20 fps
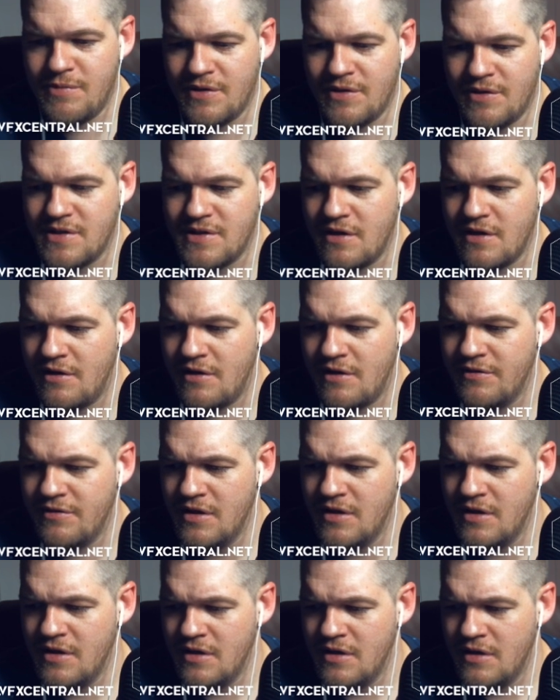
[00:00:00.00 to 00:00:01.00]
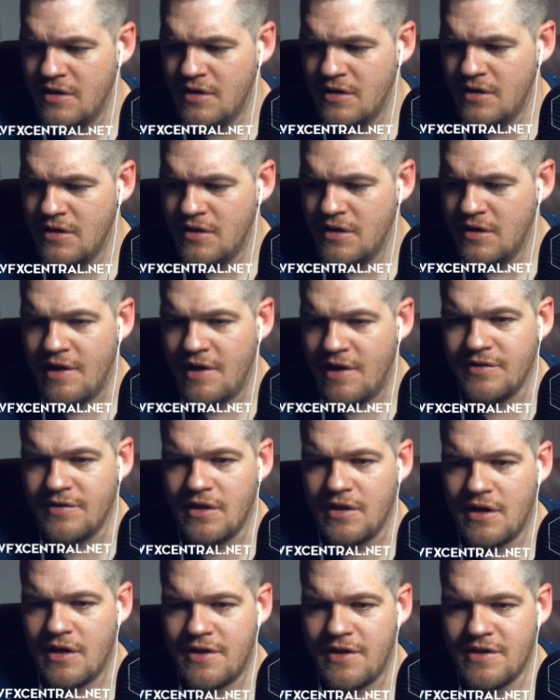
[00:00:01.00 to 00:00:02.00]
bouncing off. You have a
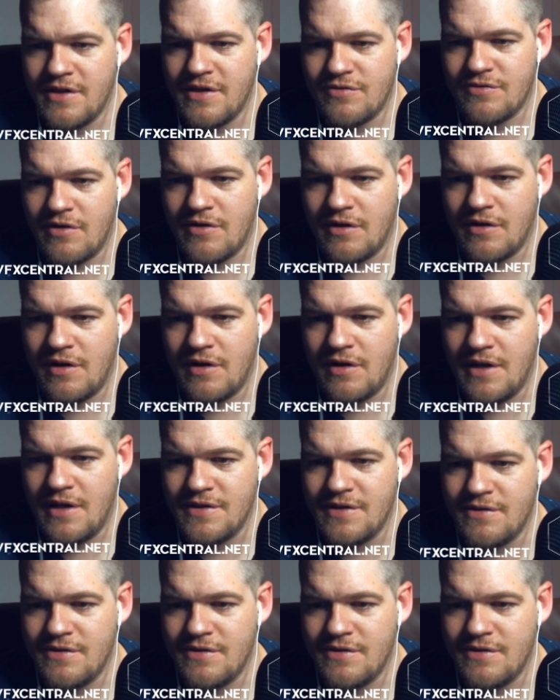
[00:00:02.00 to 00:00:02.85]
lot of things running right now,